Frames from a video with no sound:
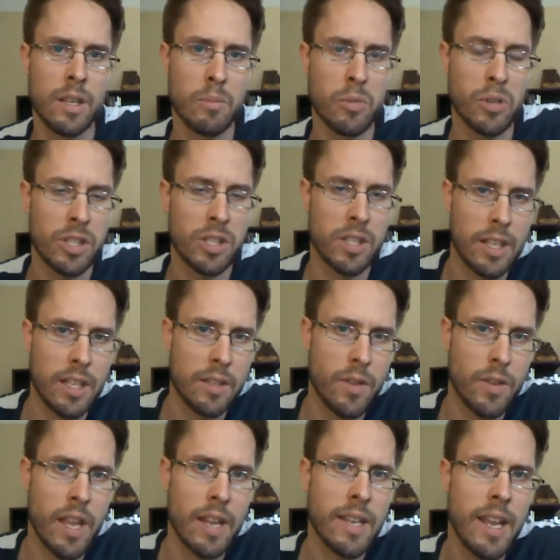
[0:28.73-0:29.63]
proceedings
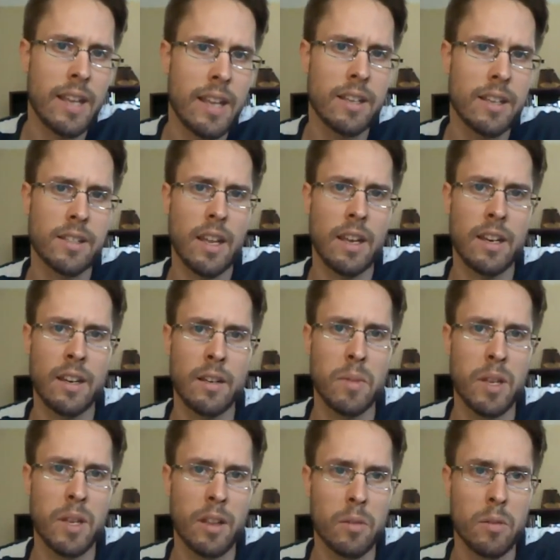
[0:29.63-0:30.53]
for that day and decided it'd
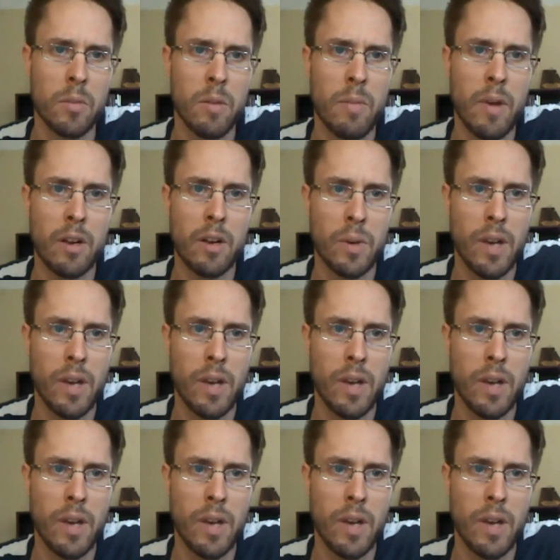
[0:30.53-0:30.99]
be a little bit better.